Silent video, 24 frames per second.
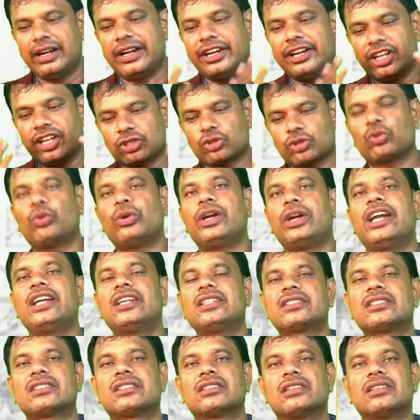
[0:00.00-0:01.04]
Dear
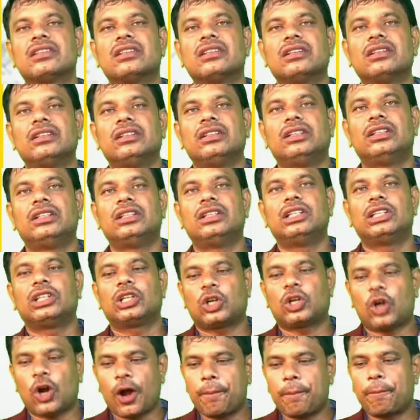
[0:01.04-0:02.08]
students,
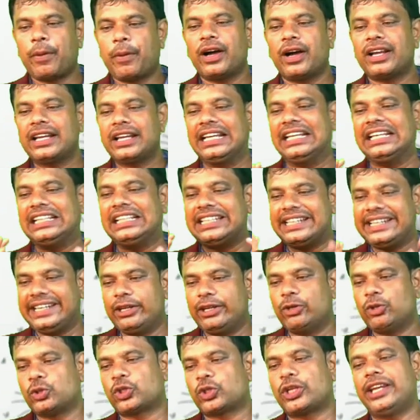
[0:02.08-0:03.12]
copper is
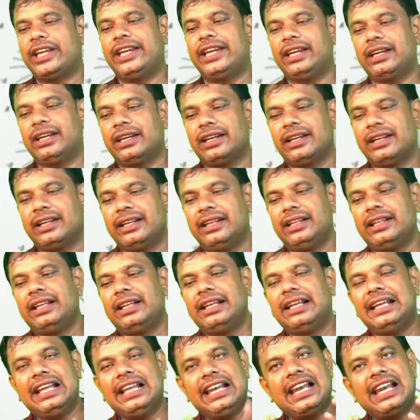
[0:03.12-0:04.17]
used in
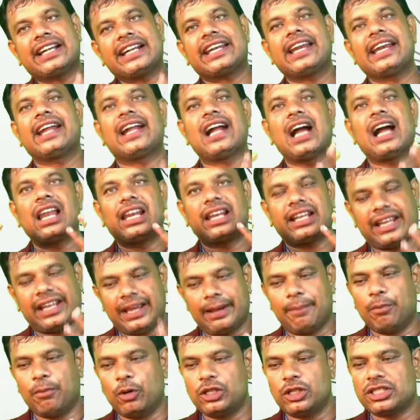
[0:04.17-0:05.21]
electrical
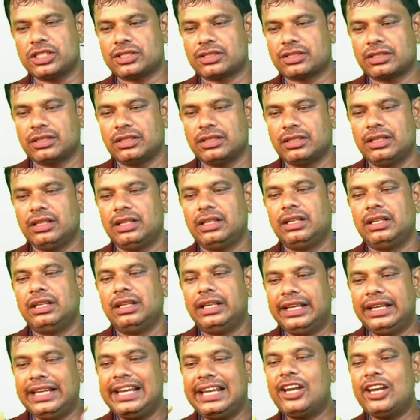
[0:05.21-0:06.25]
cables,
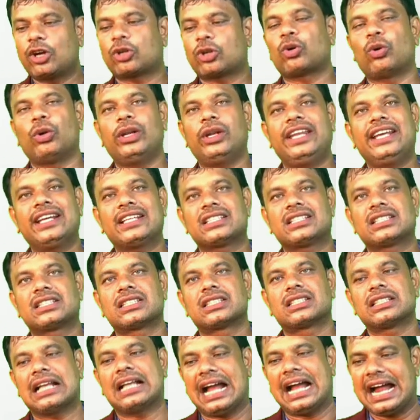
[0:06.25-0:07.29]

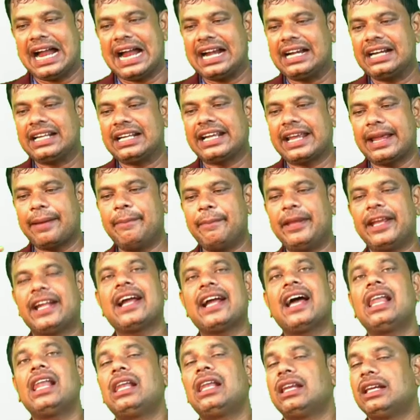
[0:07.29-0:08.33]
electronics and
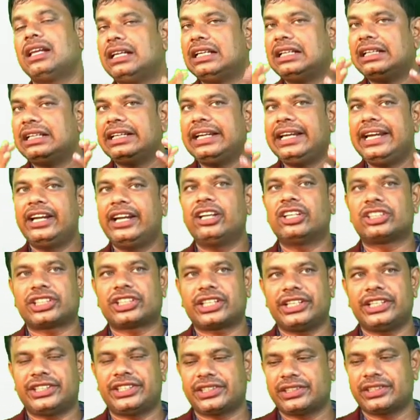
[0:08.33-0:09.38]
chemical
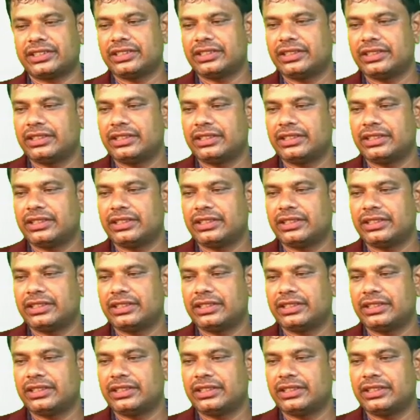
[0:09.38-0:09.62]
industries.